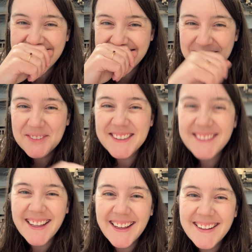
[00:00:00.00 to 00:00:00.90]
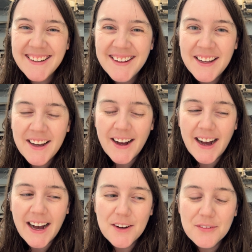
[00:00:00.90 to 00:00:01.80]
to be said
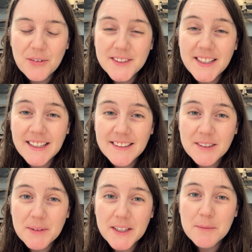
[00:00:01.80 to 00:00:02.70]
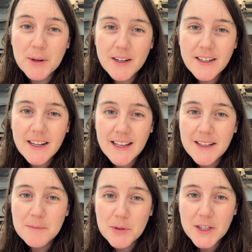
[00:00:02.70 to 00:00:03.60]
for taking something apart
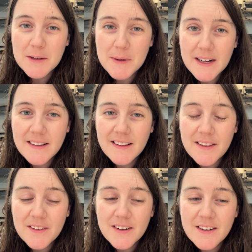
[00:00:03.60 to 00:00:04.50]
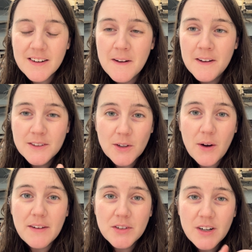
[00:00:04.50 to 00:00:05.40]
and putting it back together. So
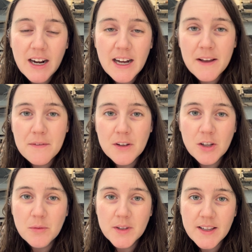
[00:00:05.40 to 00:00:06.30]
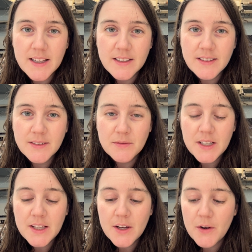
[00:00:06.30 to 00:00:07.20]
after I filmed this
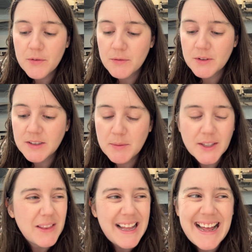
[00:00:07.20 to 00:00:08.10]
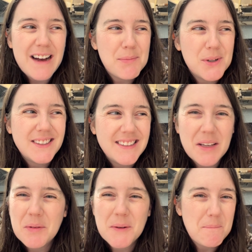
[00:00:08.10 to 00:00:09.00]
video for the first time, I was like, that output seemed